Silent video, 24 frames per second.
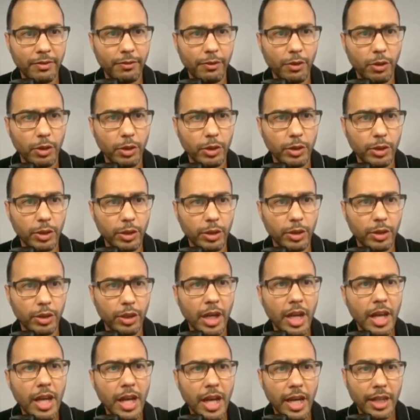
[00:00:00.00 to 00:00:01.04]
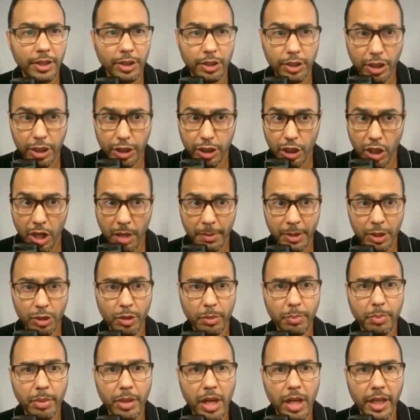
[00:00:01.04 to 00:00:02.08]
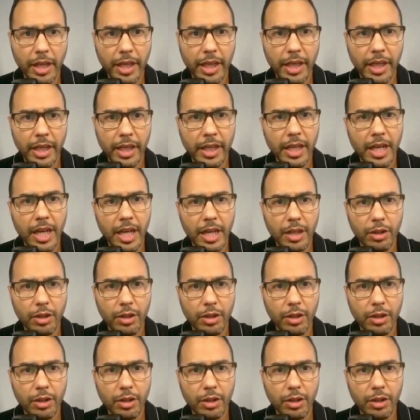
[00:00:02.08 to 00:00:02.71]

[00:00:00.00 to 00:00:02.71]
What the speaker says: folder under the geometry plugin,